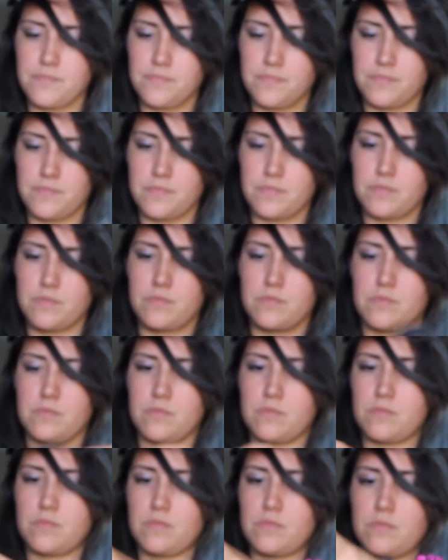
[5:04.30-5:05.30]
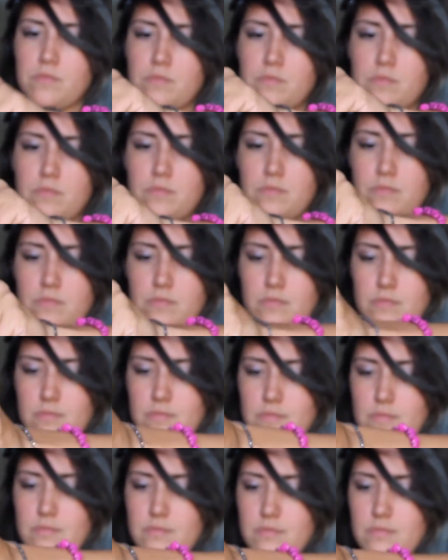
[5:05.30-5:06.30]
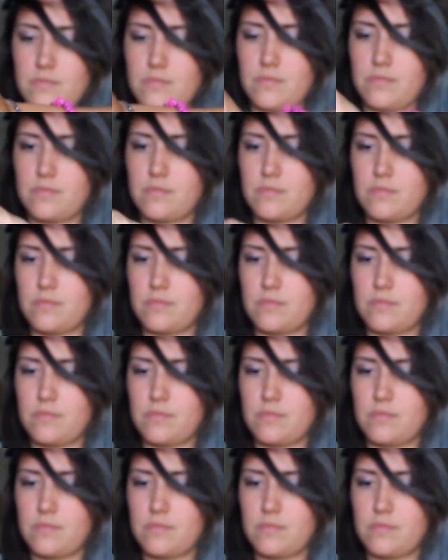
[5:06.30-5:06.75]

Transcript: Nobody speaks.